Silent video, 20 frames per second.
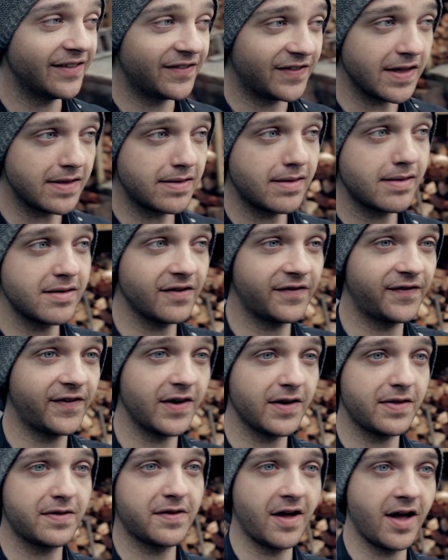if this is your
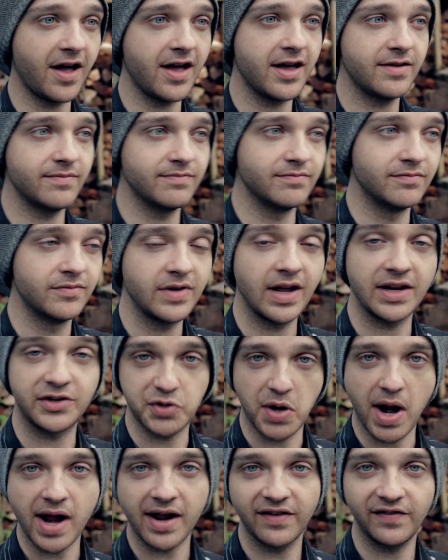first time at
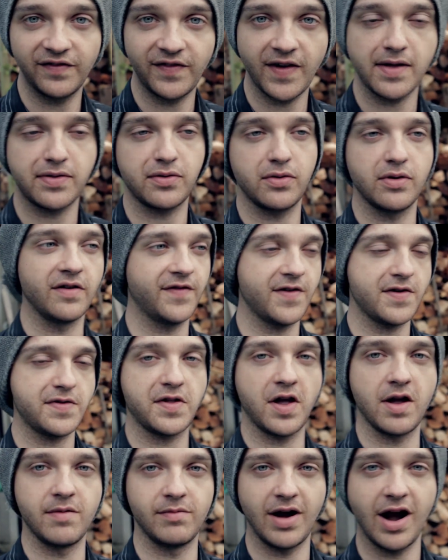Drachenfest or your
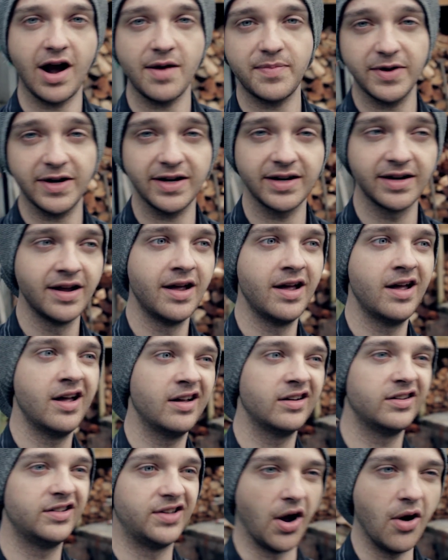first time LARPing,
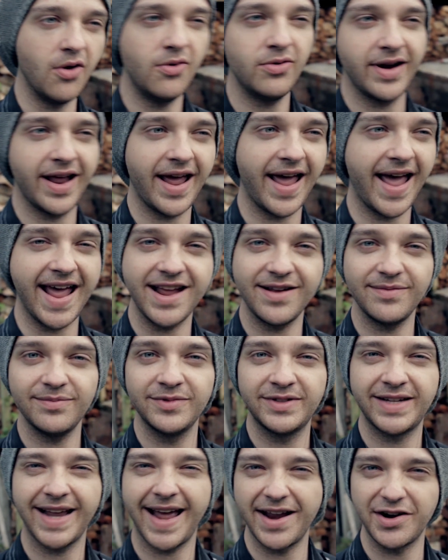don't
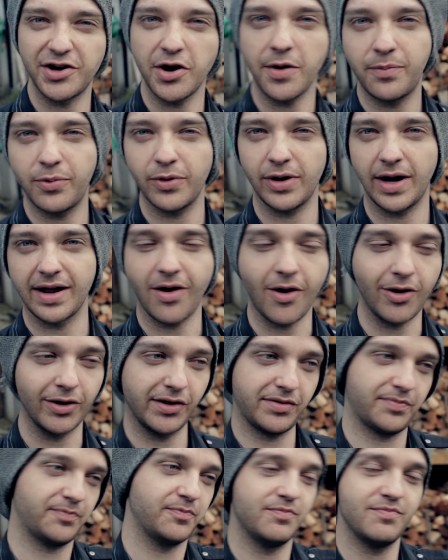aim to end up with like all
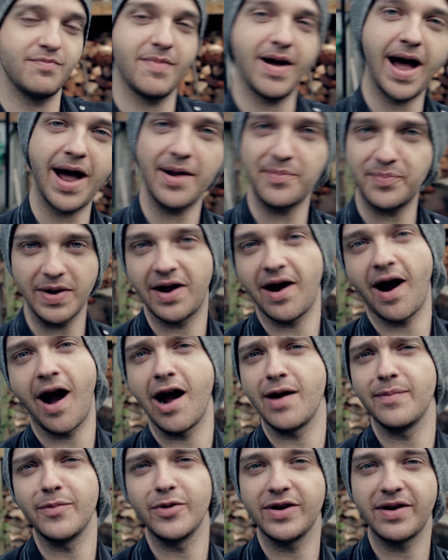this mad big
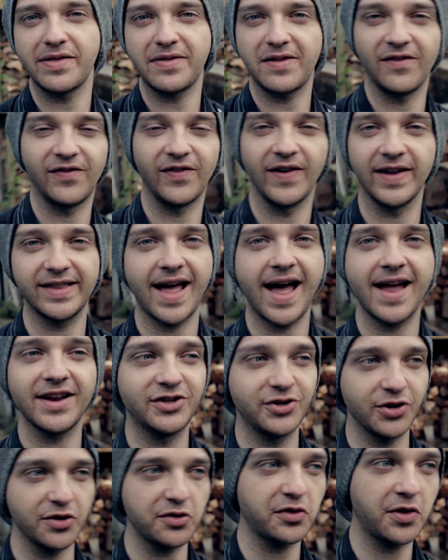armor and stuff like
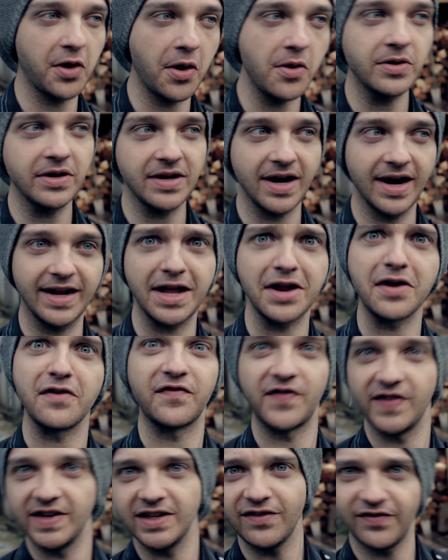that. Just go to kind of get a
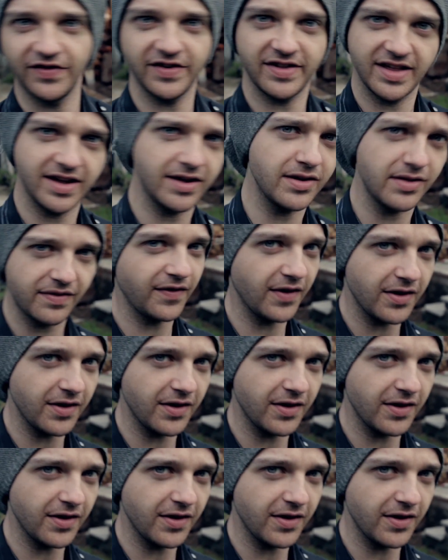feel for things